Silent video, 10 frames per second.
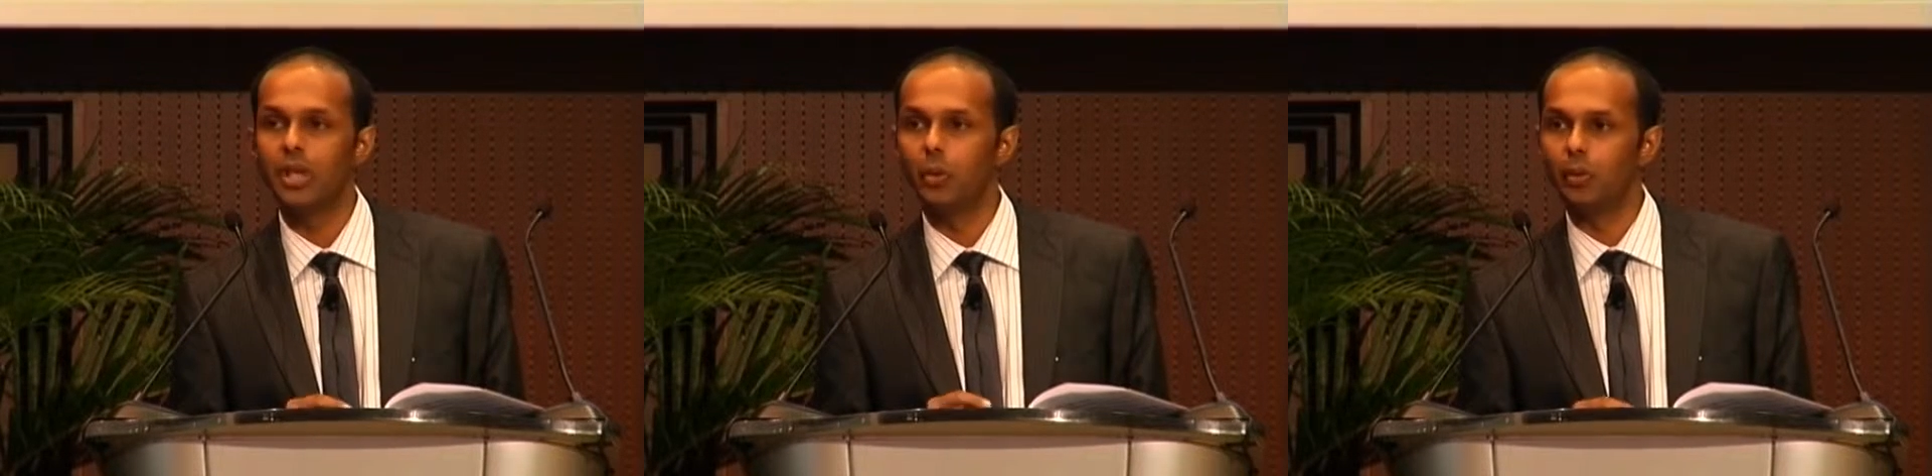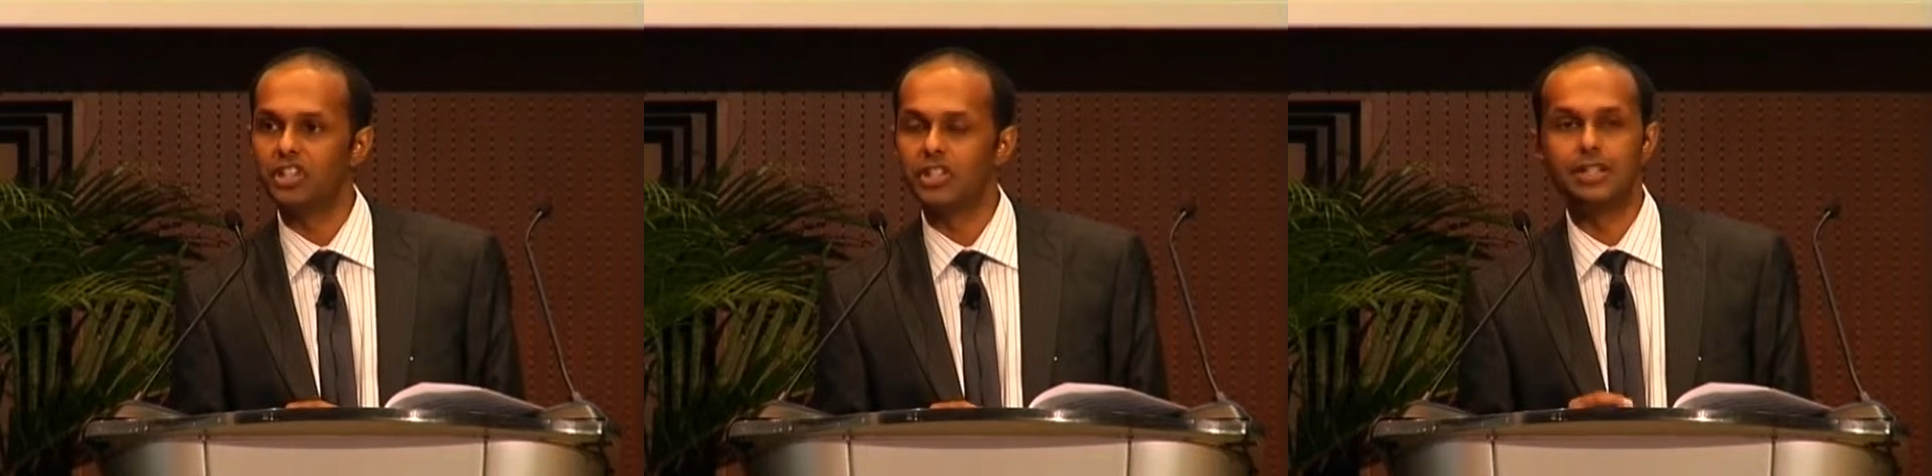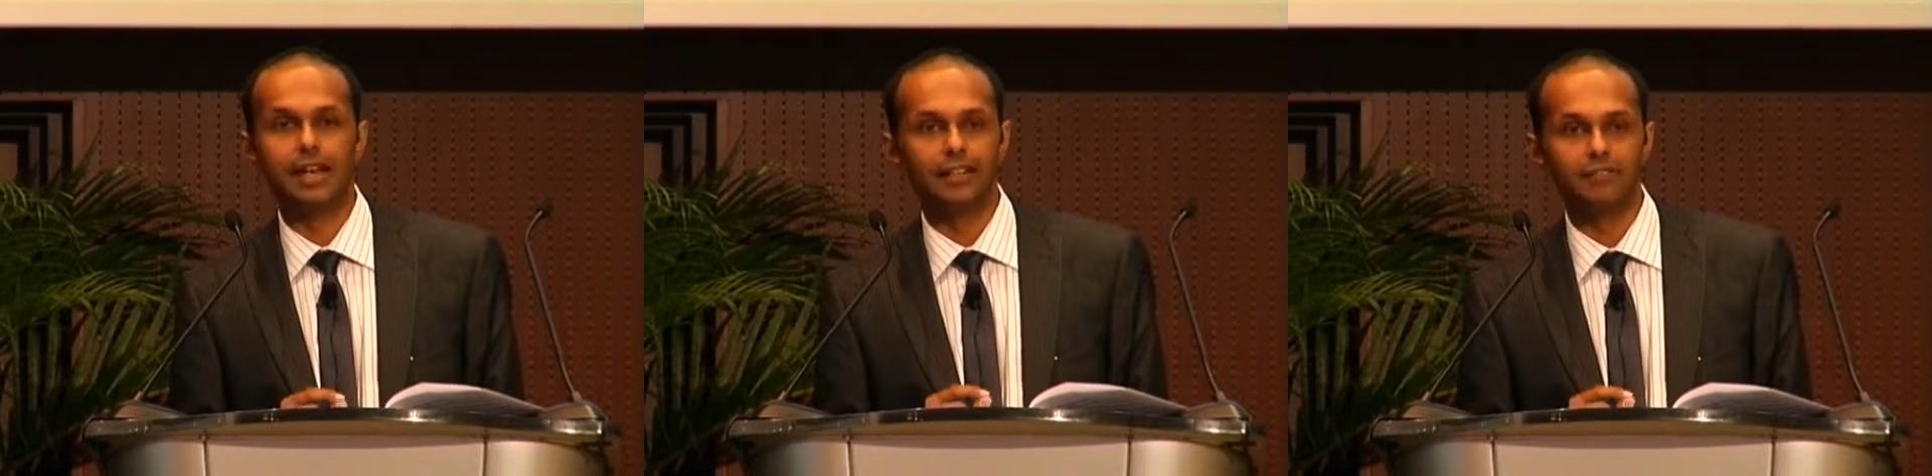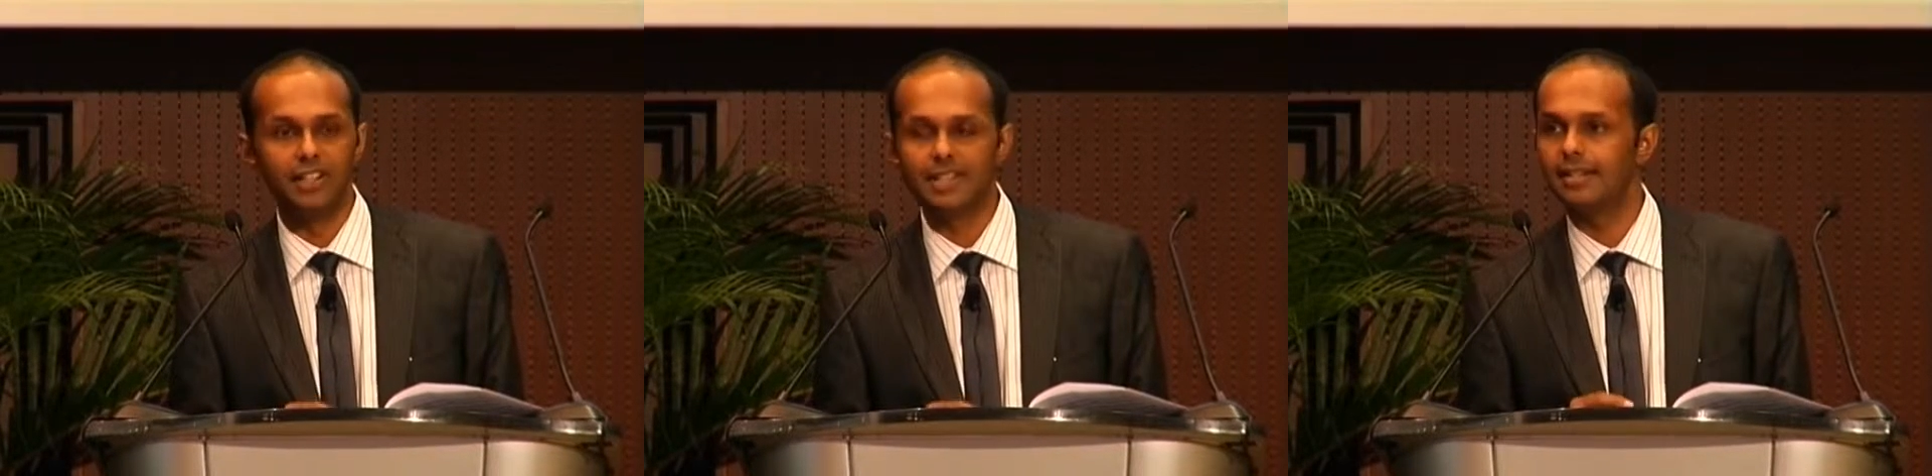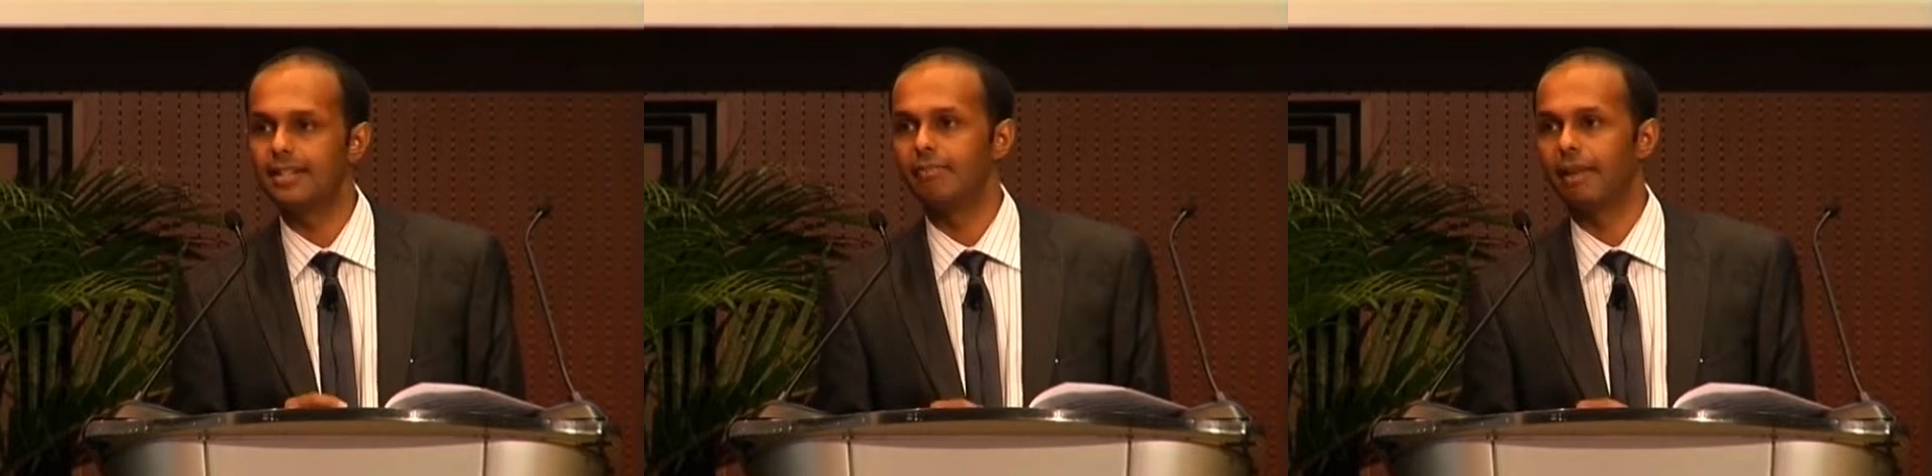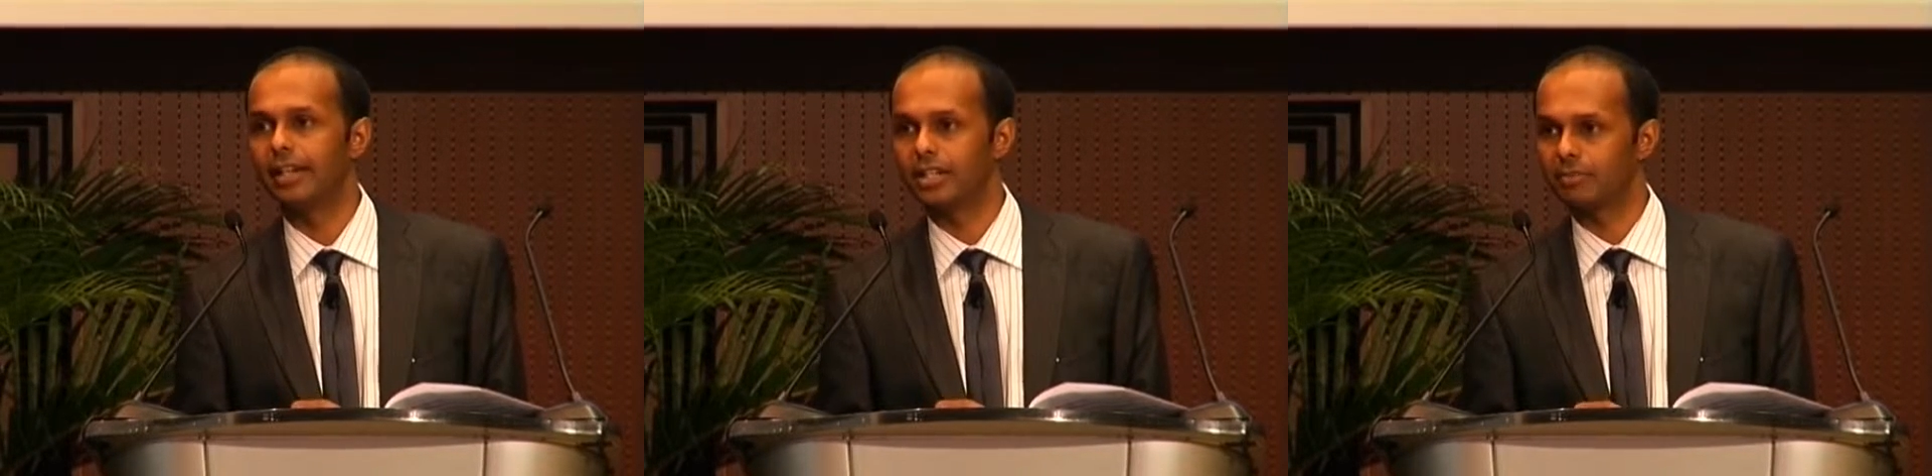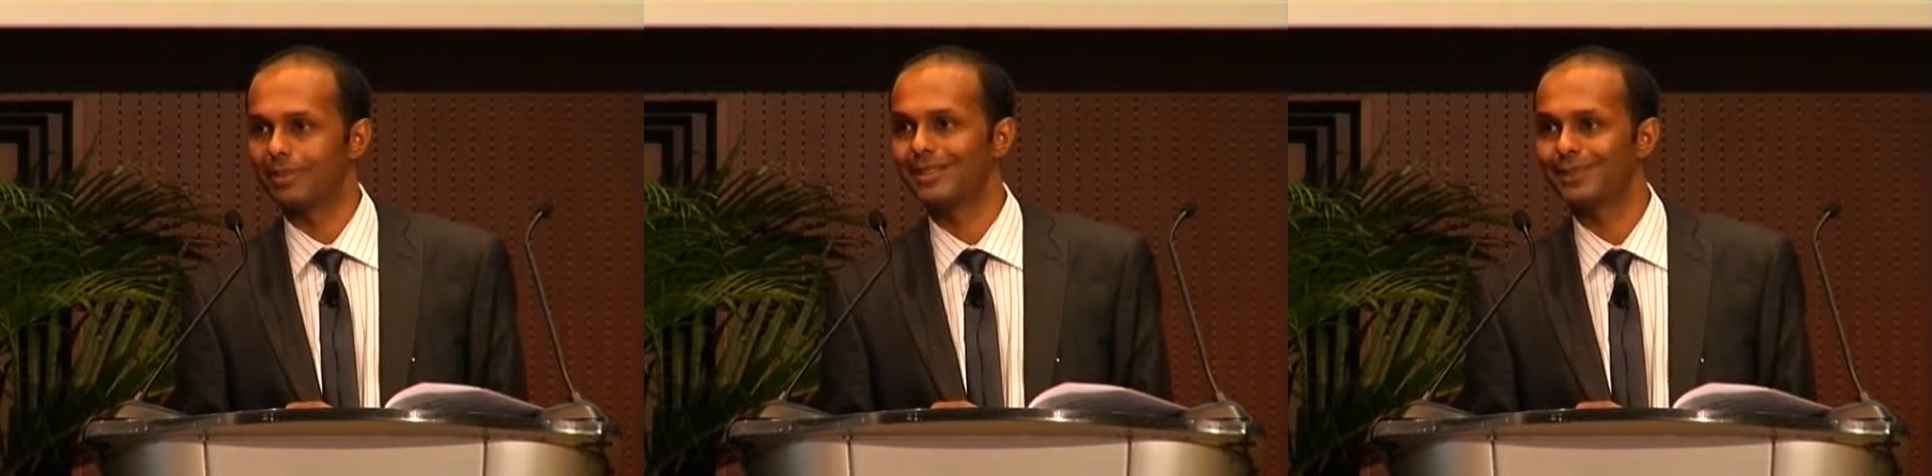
which is diversity management.